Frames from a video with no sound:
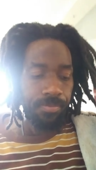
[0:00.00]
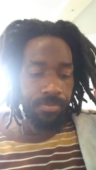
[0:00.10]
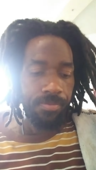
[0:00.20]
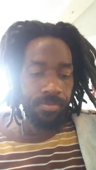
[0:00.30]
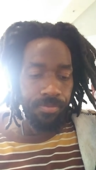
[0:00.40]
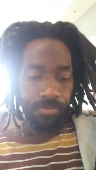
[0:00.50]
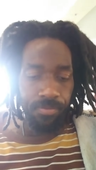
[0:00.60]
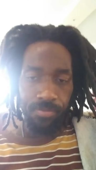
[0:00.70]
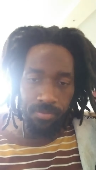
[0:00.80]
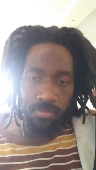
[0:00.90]

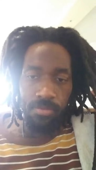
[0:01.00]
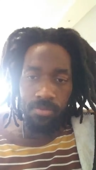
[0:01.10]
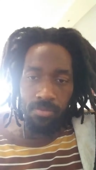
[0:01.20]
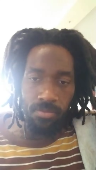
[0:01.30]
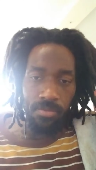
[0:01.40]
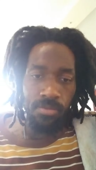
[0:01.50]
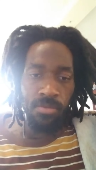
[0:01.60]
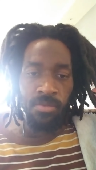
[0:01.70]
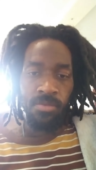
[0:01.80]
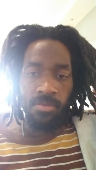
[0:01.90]

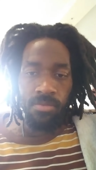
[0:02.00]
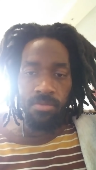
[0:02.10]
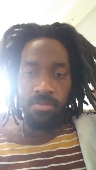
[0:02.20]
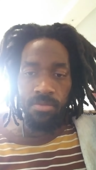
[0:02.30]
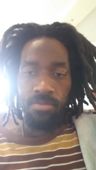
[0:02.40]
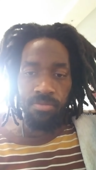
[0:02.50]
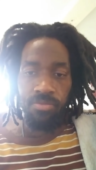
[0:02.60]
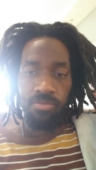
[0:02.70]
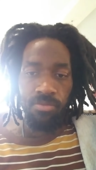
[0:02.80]
[no speech]